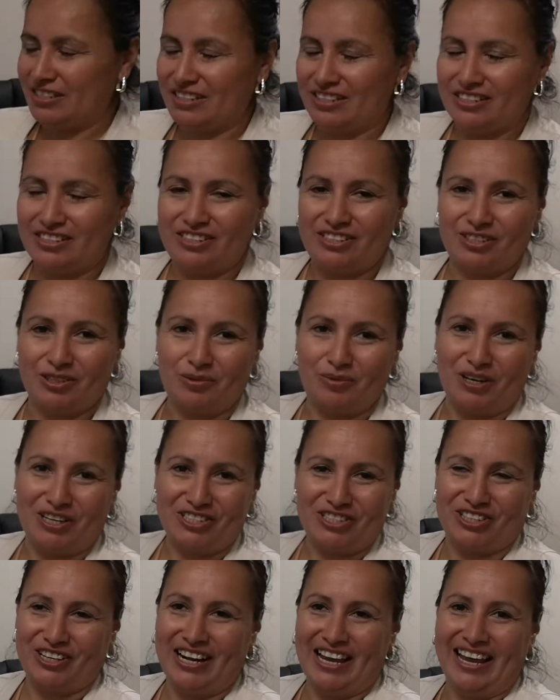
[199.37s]
did, she'll
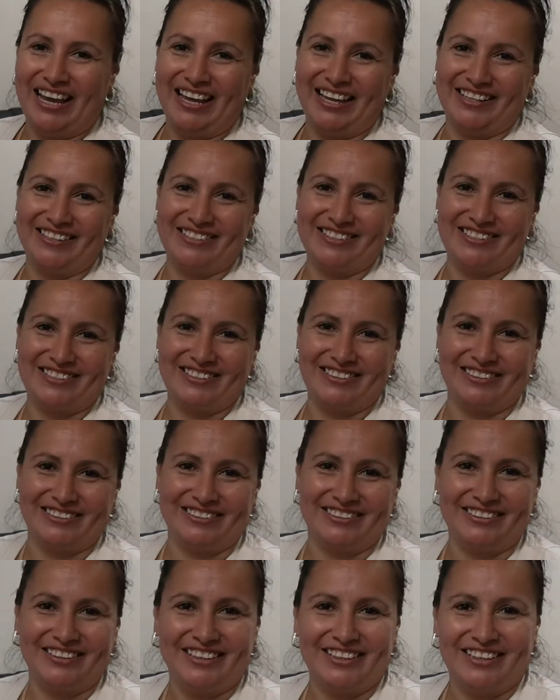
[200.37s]
wash your hands,
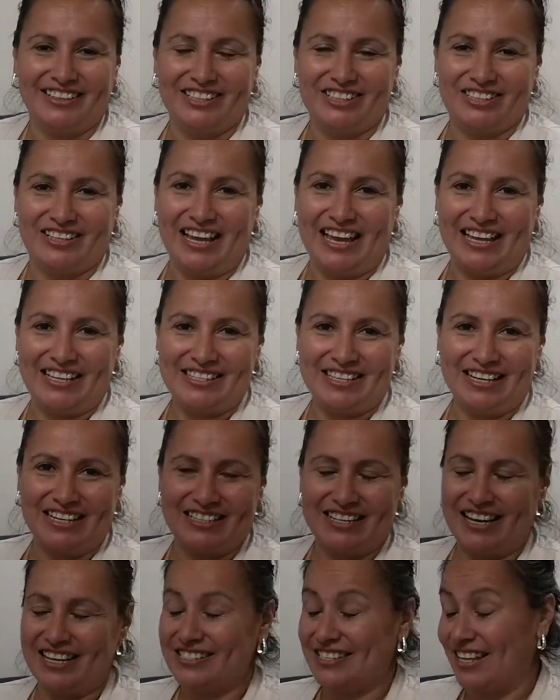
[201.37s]
she'll hand
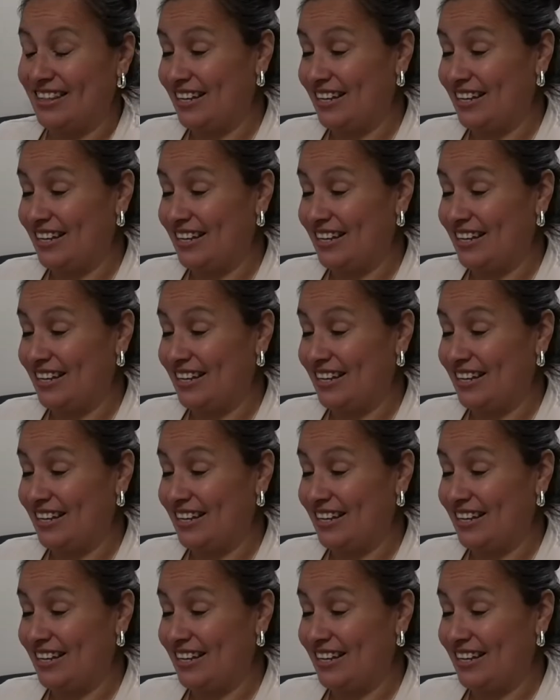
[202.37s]
sanitize,